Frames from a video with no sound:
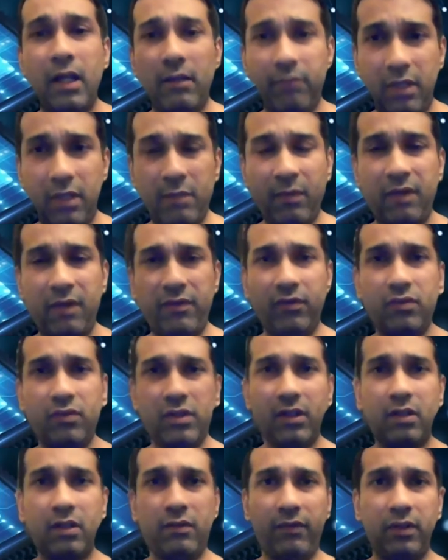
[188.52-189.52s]
in my
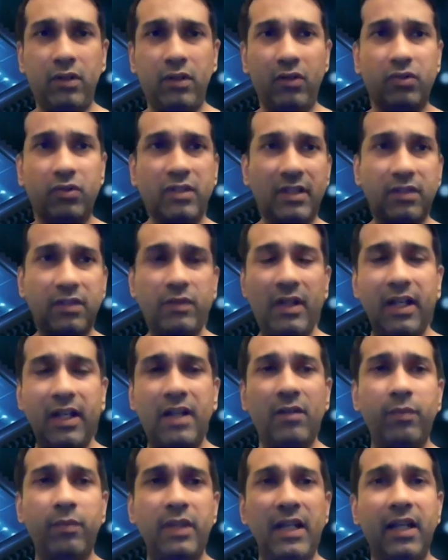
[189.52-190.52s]
future videos as well,
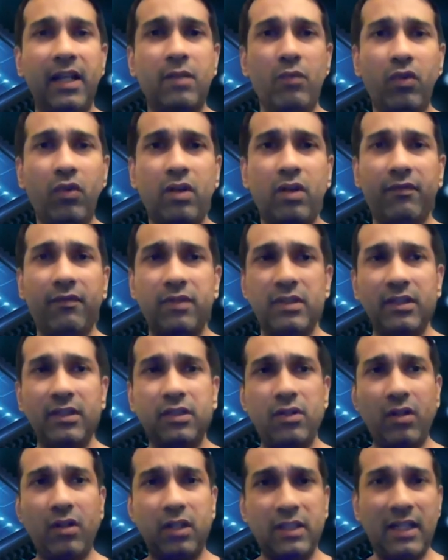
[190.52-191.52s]
I'll be laying more emphasis
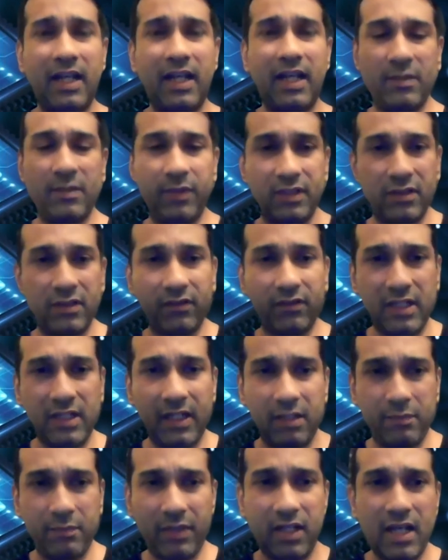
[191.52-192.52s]
on other aspects of
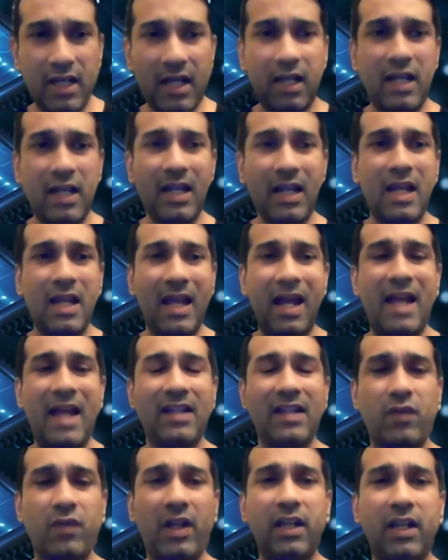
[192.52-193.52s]
GDPR
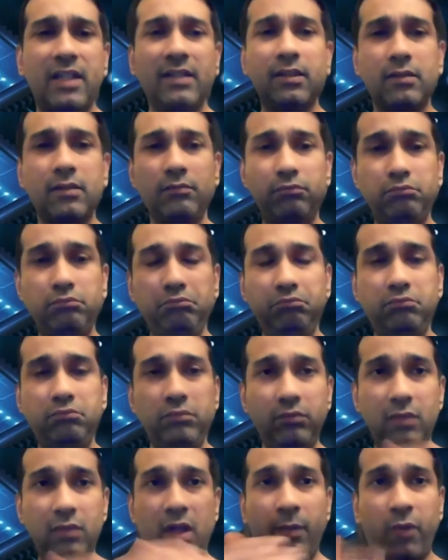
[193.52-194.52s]
as well as
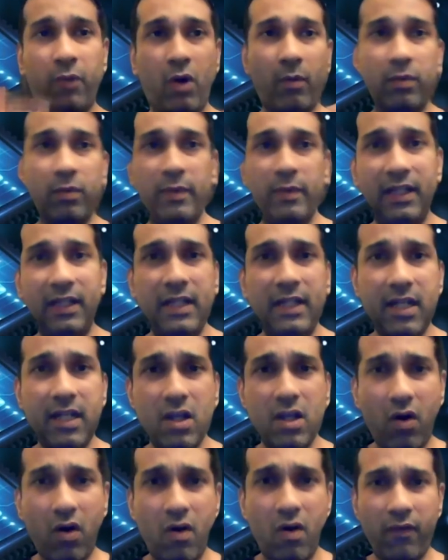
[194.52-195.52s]
a probability
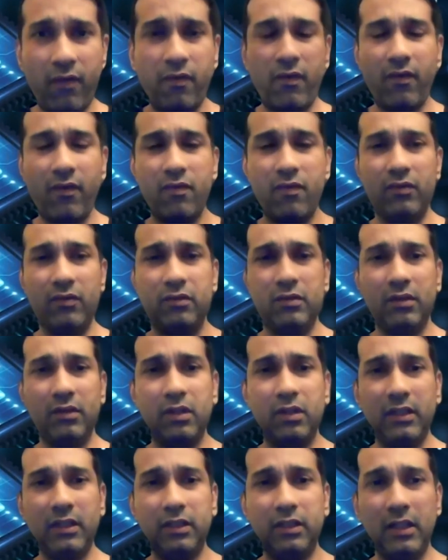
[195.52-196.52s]
of
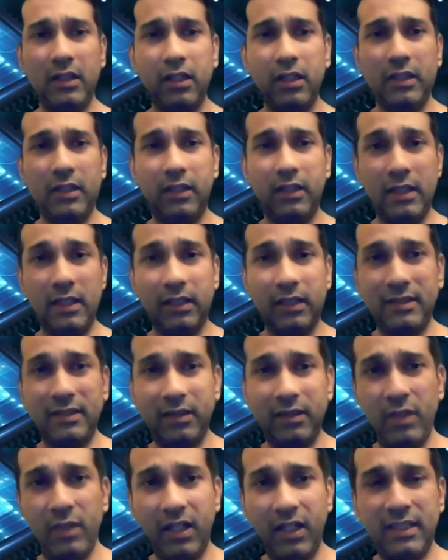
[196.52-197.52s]
the
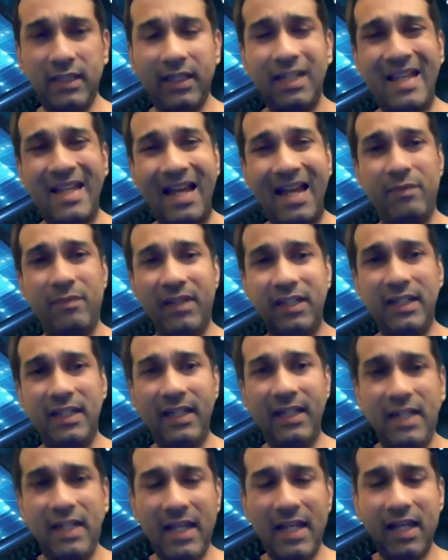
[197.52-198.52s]
similar thing happening in
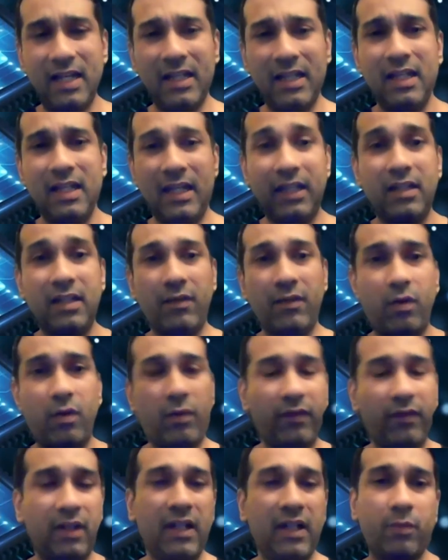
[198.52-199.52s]
India in the
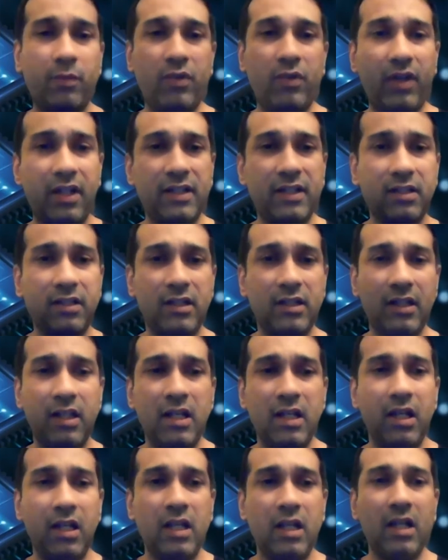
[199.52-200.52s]
form of Data Protection
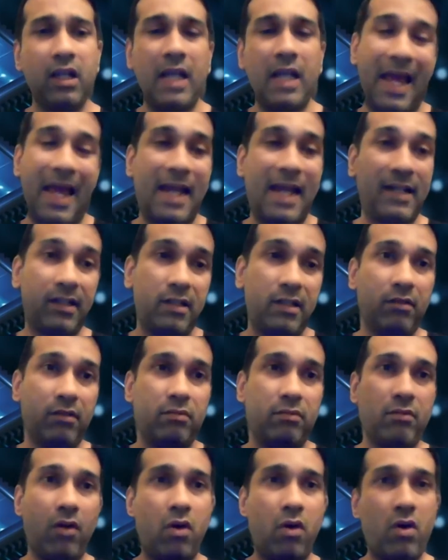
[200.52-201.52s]
Act
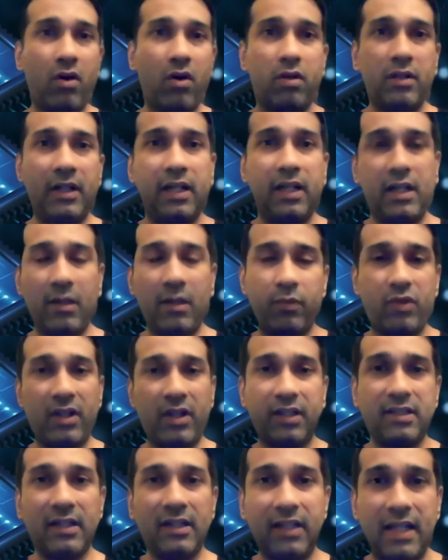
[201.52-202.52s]
or Data
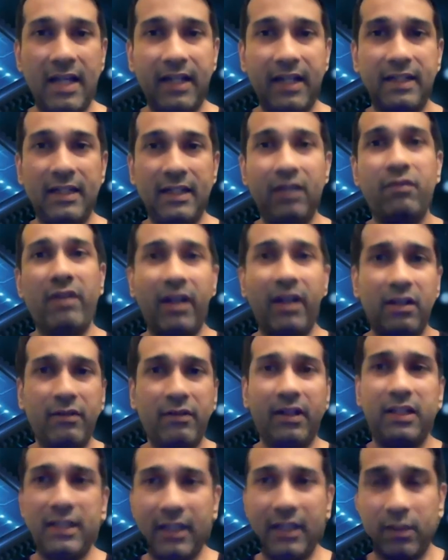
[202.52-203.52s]
Protection Directive
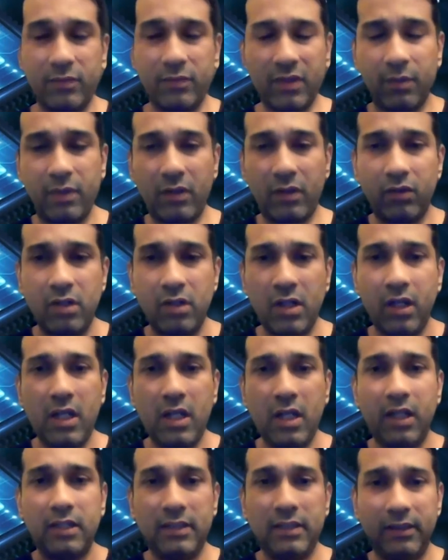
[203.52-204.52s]
whenever it comes about.
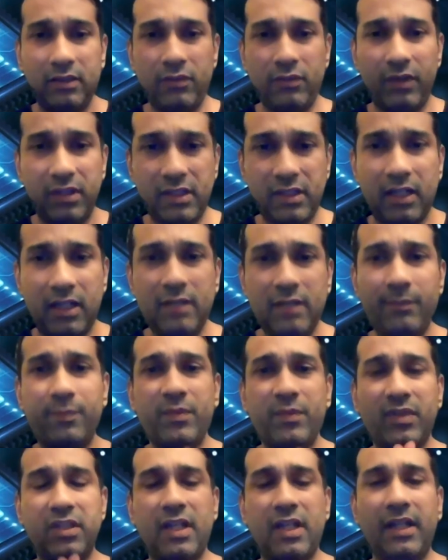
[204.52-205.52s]
This is Vishal
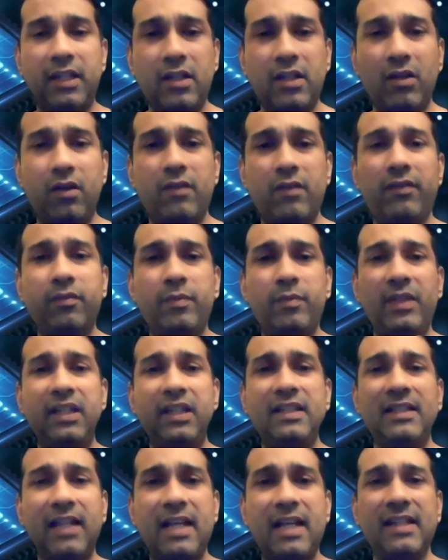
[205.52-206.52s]
signing off.
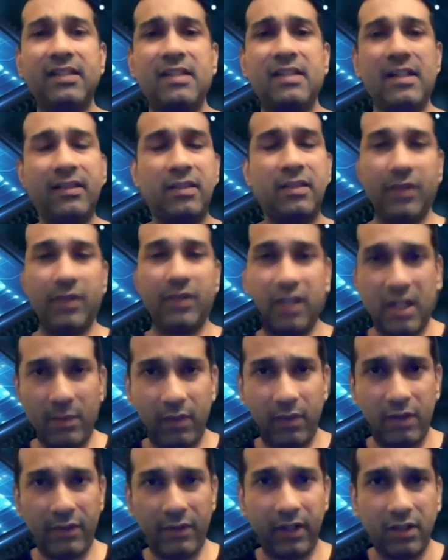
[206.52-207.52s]
Please like, share, subscribe
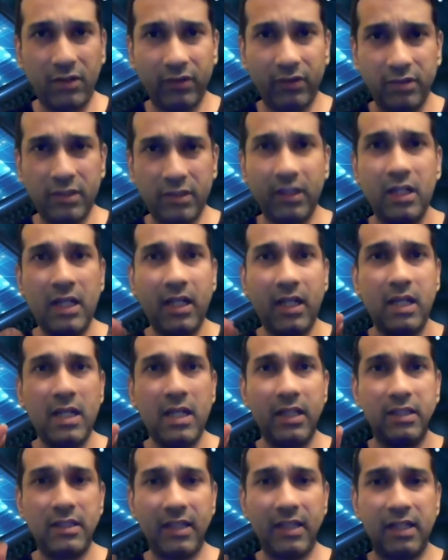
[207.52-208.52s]
my videos.
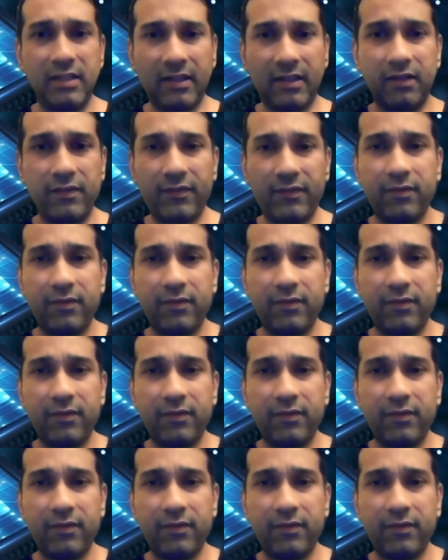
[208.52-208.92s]
Stay safe.